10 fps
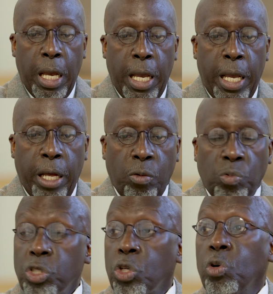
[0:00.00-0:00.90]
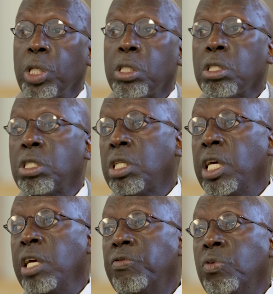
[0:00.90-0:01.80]
and was going to
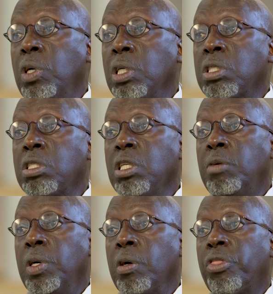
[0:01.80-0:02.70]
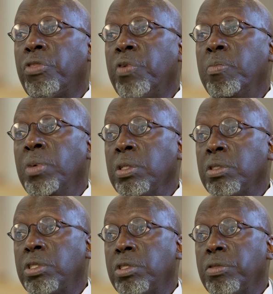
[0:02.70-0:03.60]
stay for a summer, 3
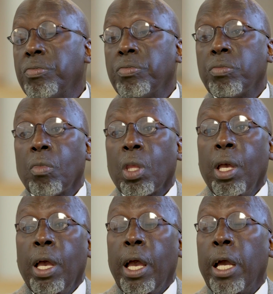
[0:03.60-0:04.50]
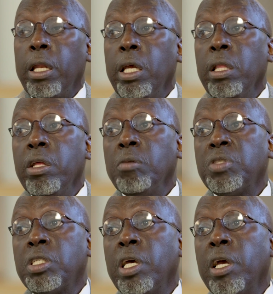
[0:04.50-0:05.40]
months, and ended up
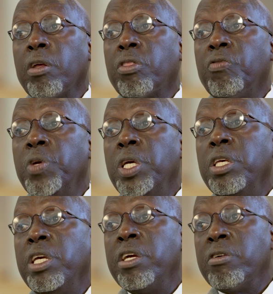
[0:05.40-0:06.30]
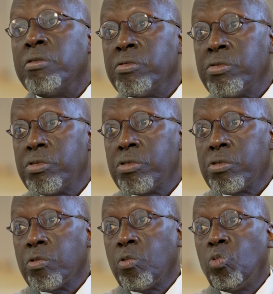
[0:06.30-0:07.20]
staying 3 years
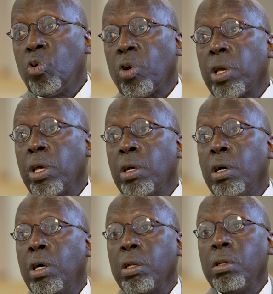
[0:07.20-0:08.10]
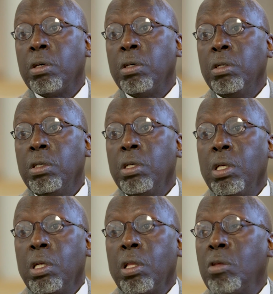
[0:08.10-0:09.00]
working under
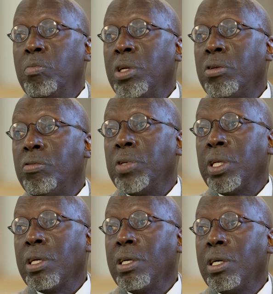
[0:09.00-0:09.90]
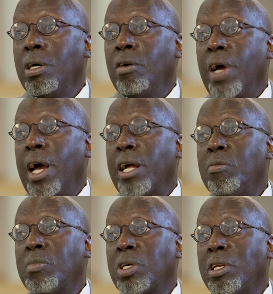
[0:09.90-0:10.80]
the mentoring of
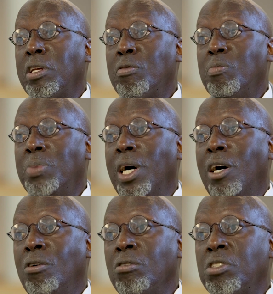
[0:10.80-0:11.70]
Adam Clayton Powell